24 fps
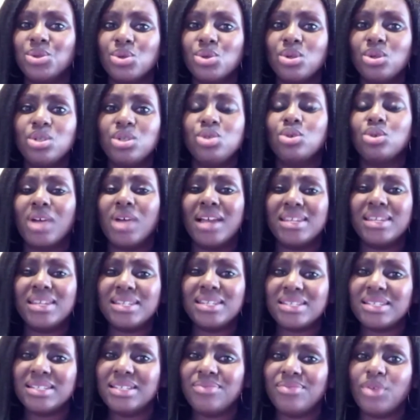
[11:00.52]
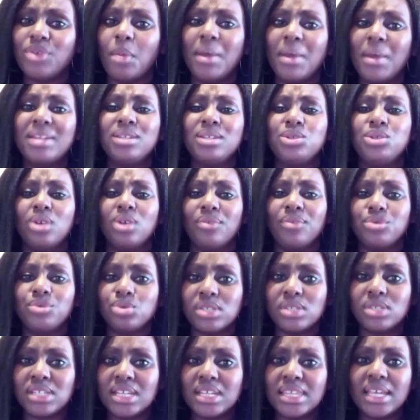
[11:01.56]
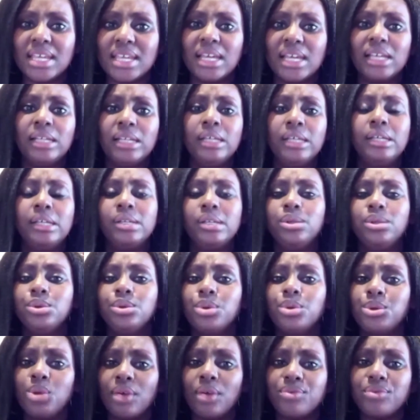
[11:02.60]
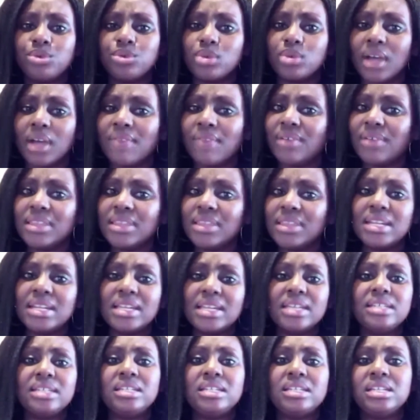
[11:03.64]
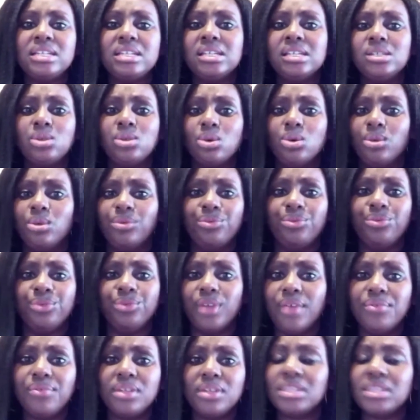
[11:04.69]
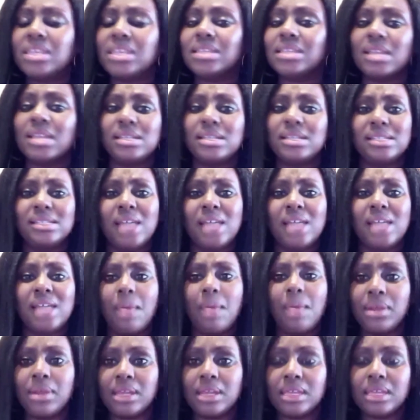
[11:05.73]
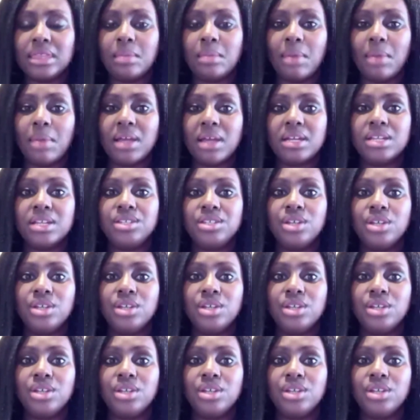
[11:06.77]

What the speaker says: you can't leave your marriage, you have to stay there, you know, you have to cover the nakedness of everything that is happening in the marriage.